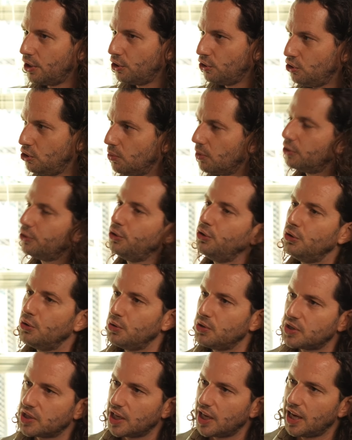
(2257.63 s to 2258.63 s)
you want to
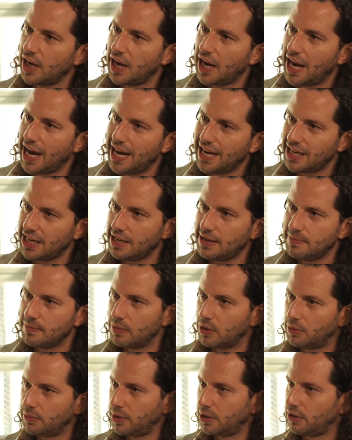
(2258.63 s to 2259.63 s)
use any
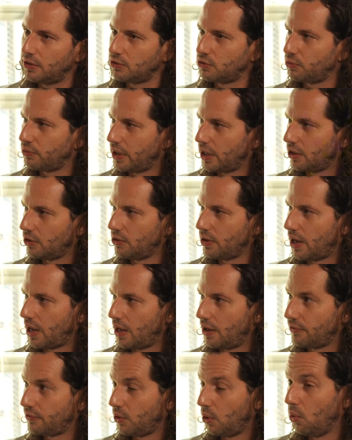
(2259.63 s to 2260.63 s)
moment where you
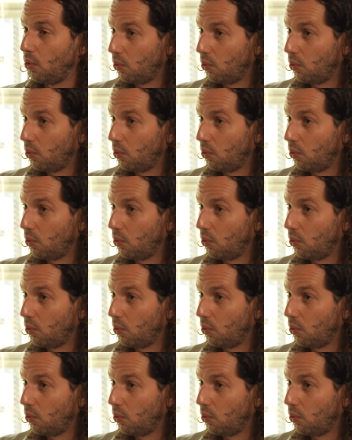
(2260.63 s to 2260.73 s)
have